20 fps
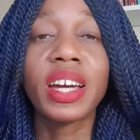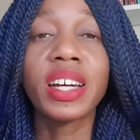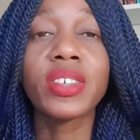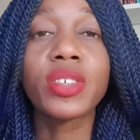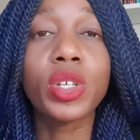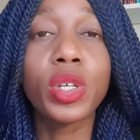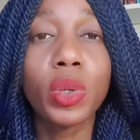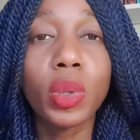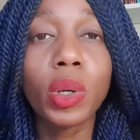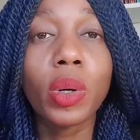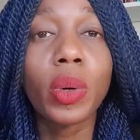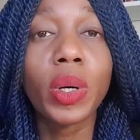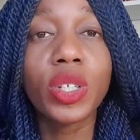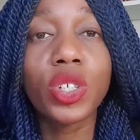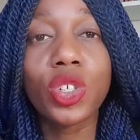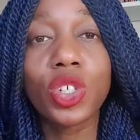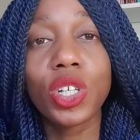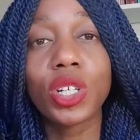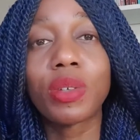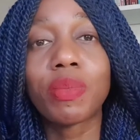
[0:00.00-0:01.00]
ask you a
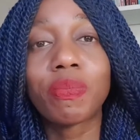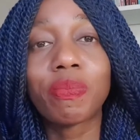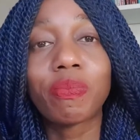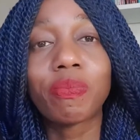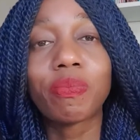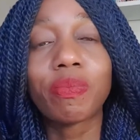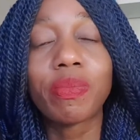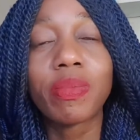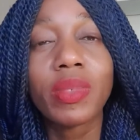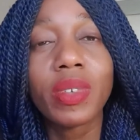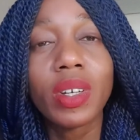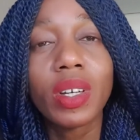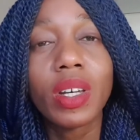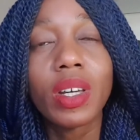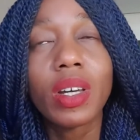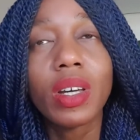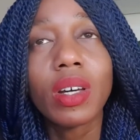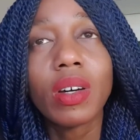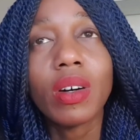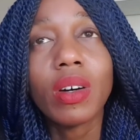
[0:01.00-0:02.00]
question.
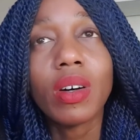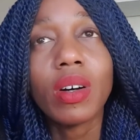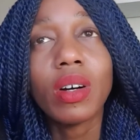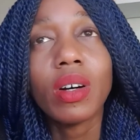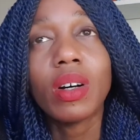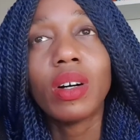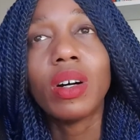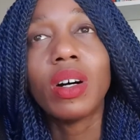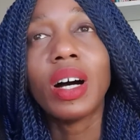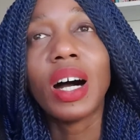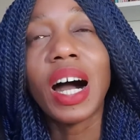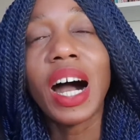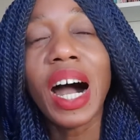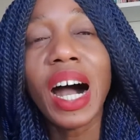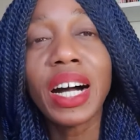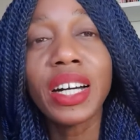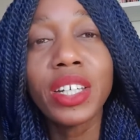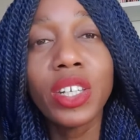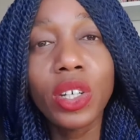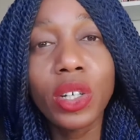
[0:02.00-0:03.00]

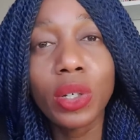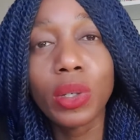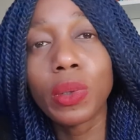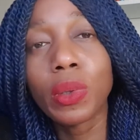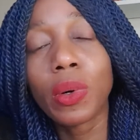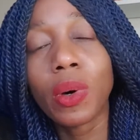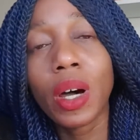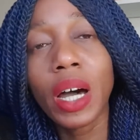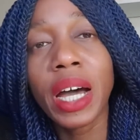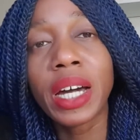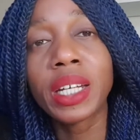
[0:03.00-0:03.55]
Are you